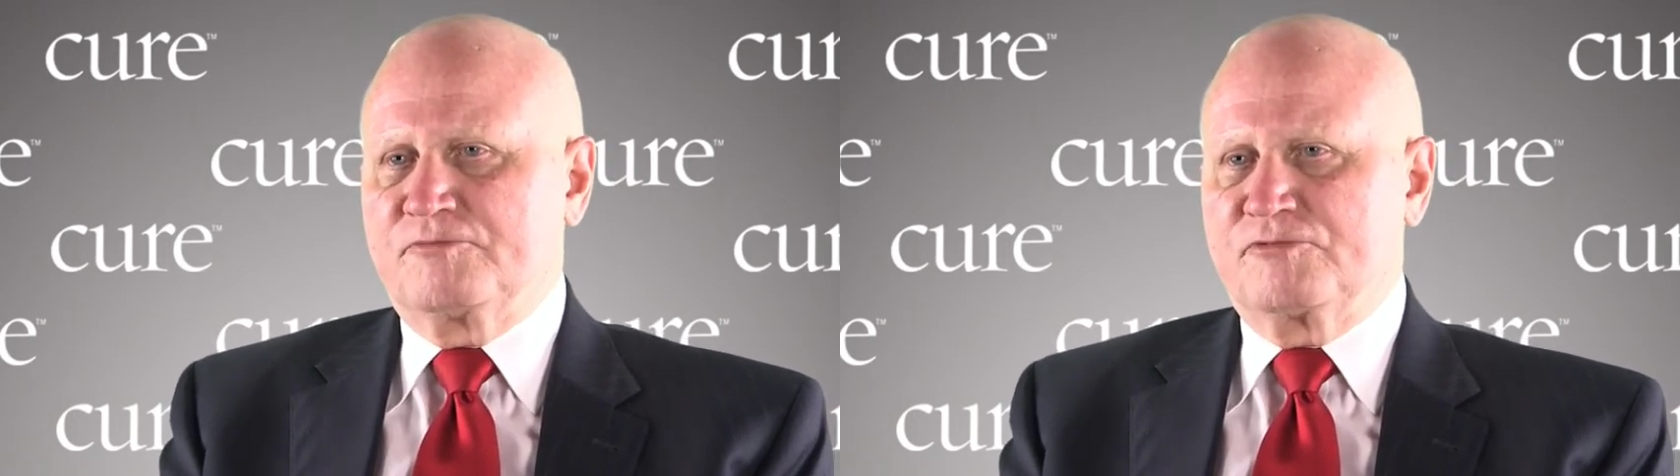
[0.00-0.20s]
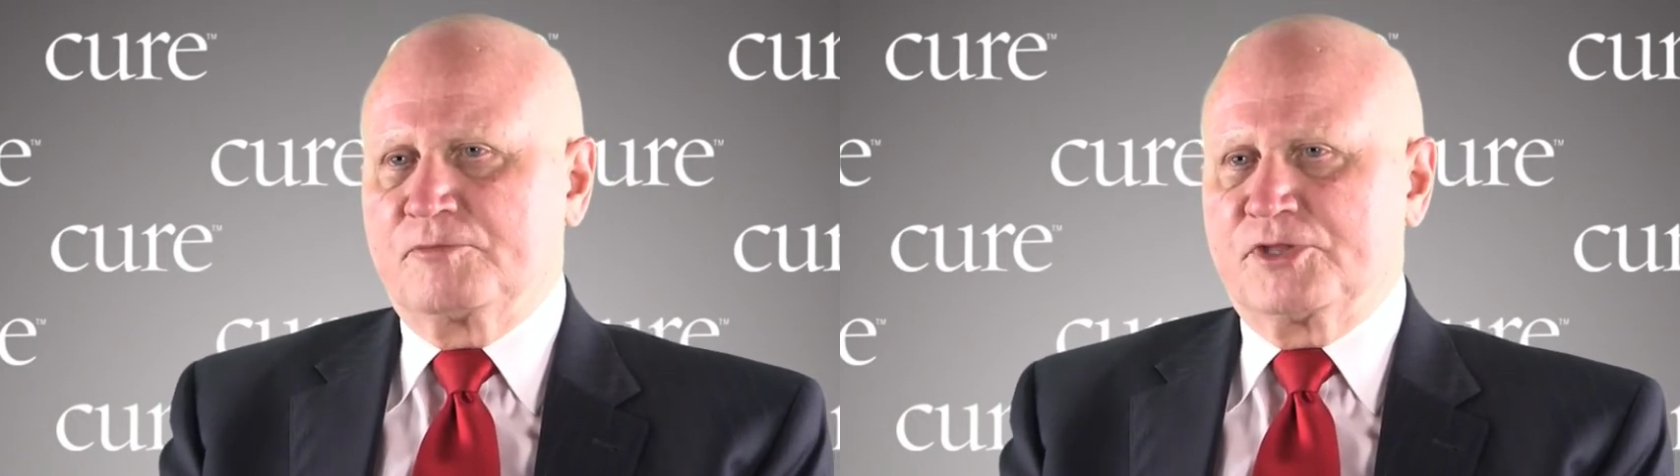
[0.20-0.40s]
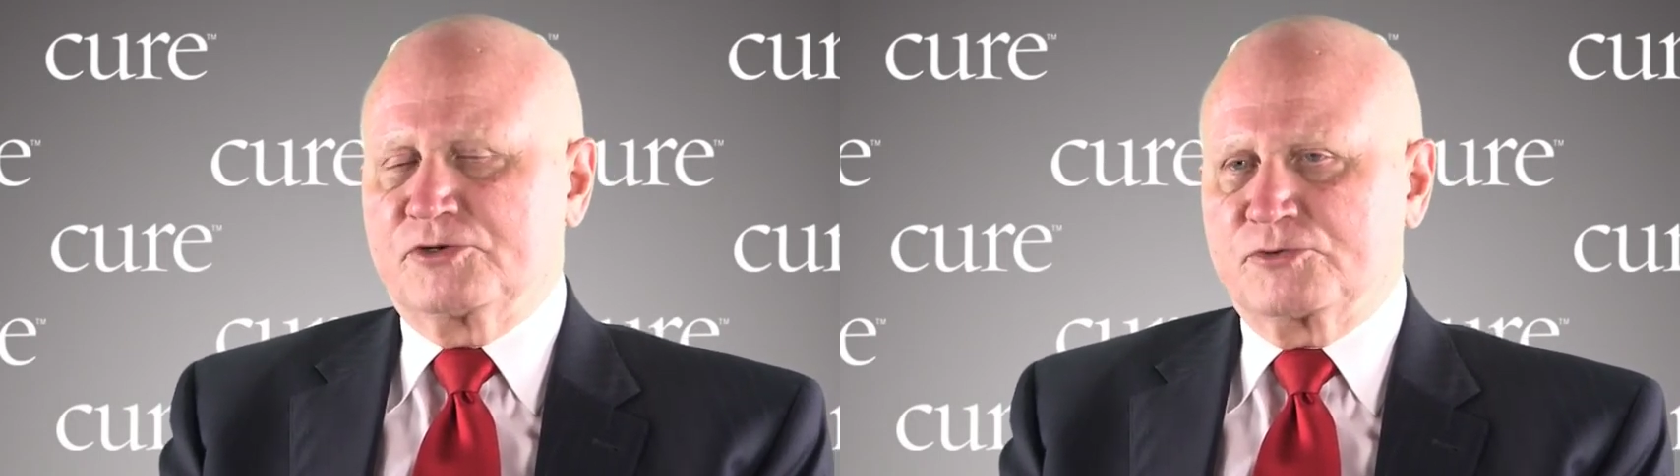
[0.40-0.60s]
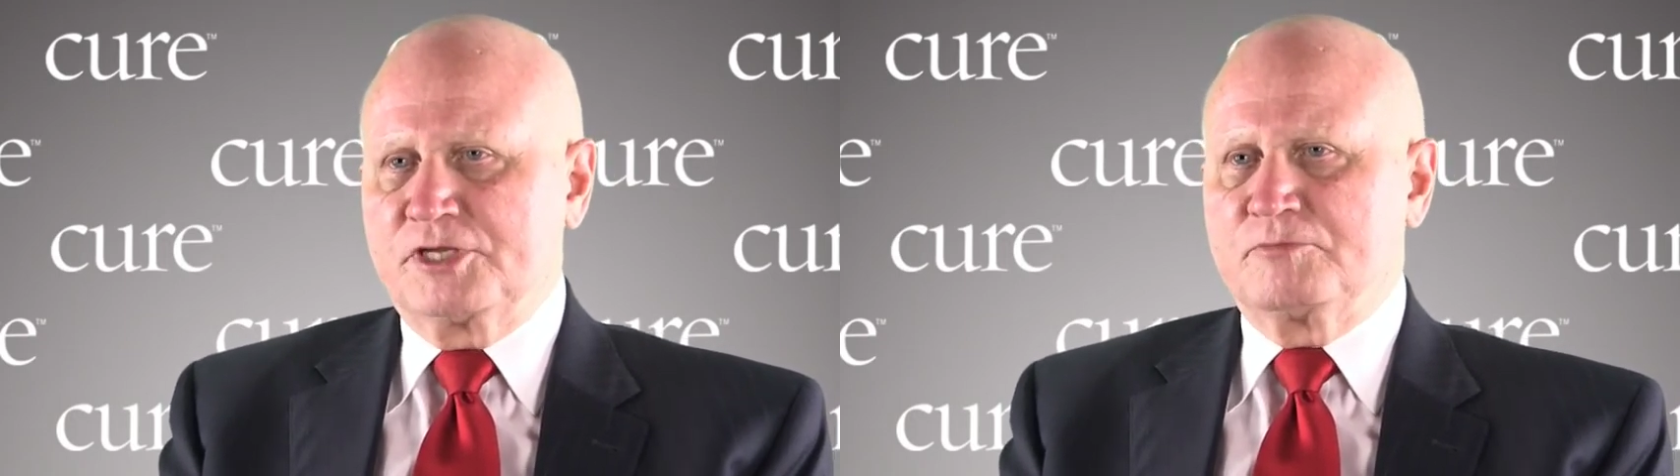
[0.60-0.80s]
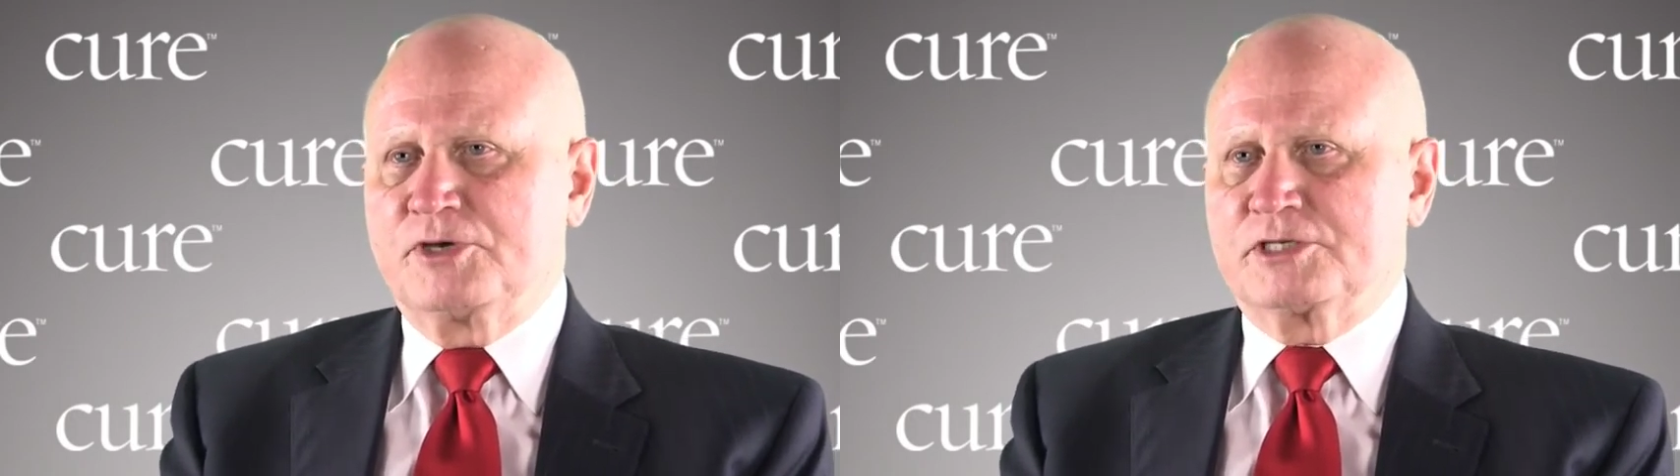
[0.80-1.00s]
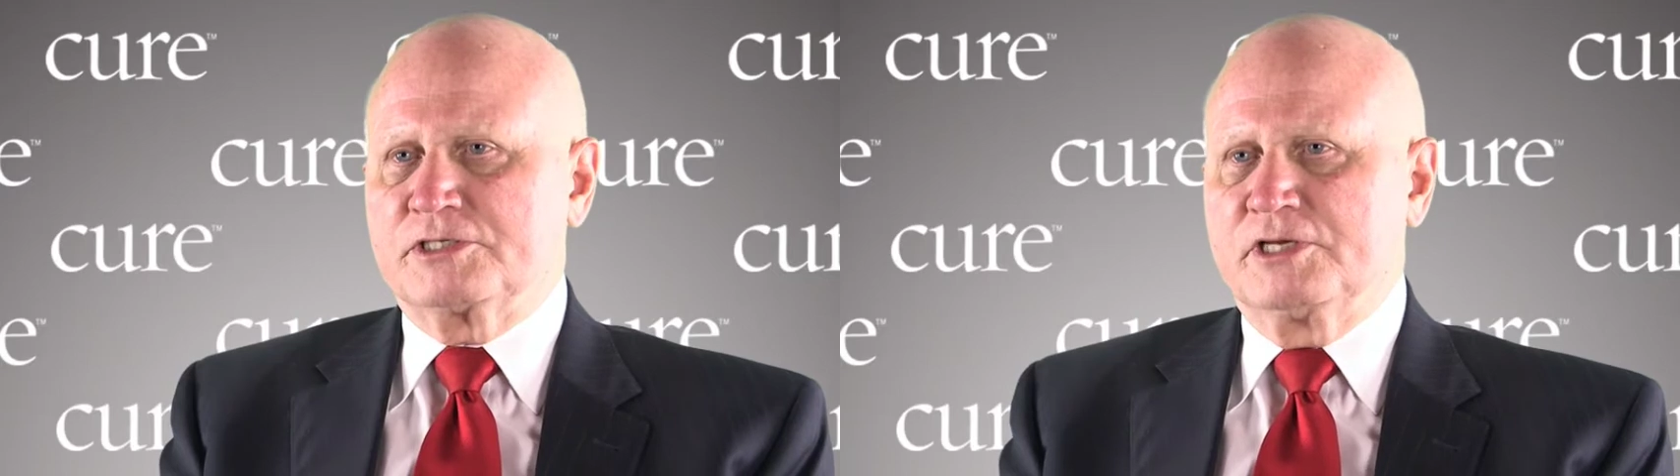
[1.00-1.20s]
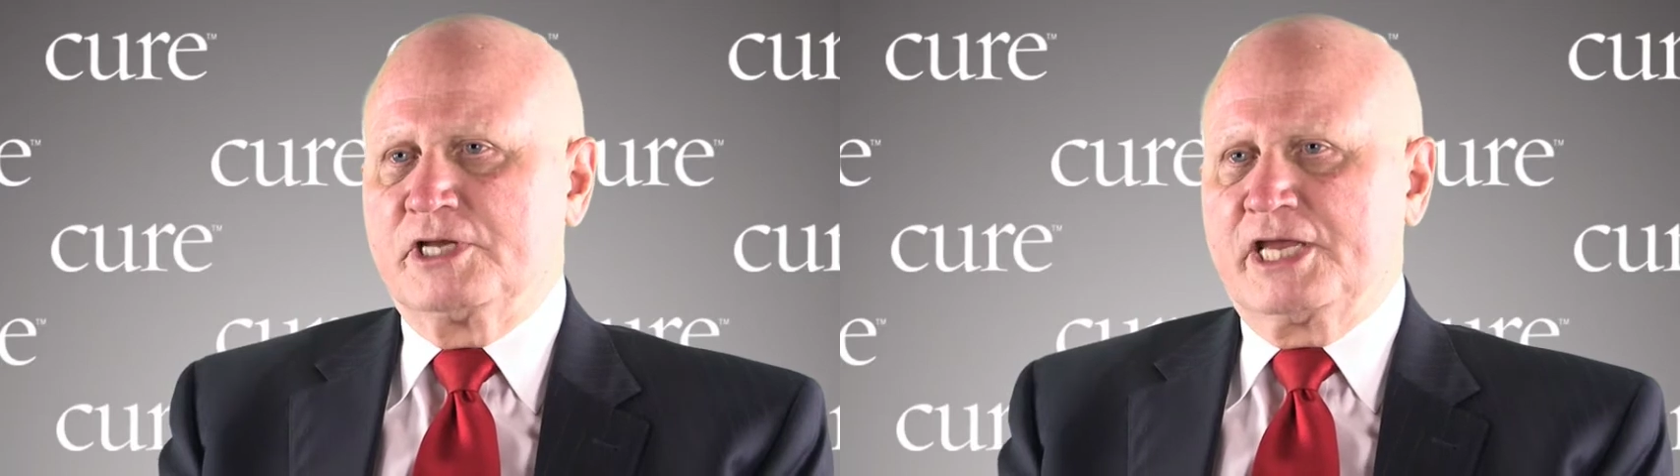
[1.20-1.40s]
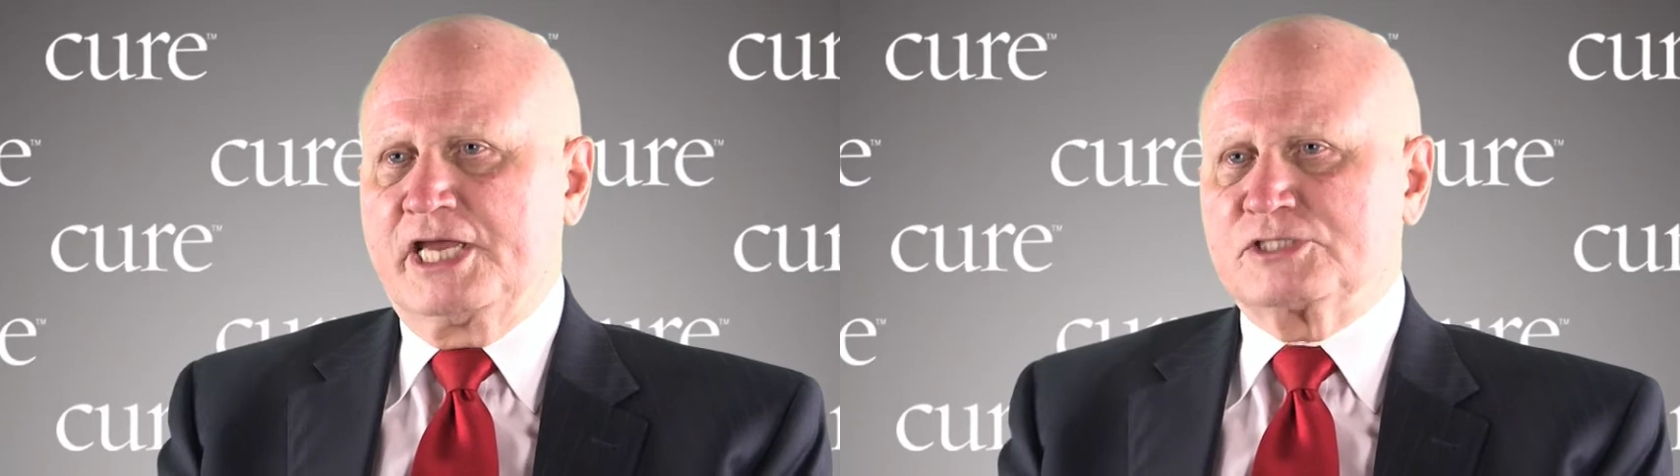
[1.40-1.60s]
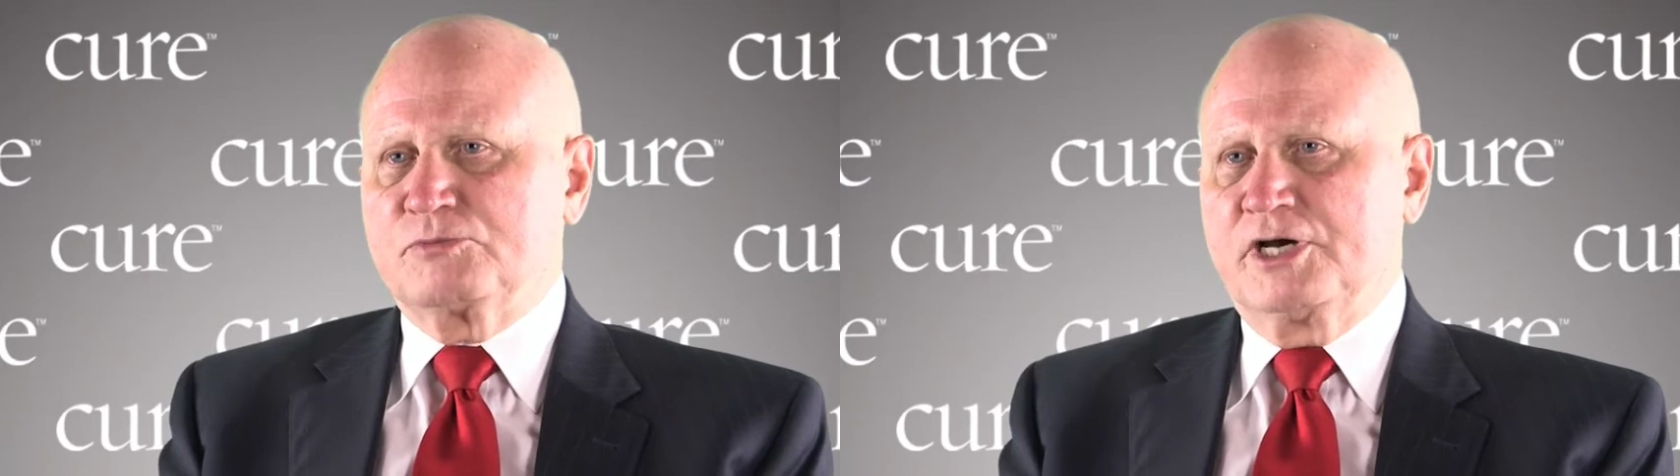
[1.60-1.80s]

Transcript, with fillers: from the treatment as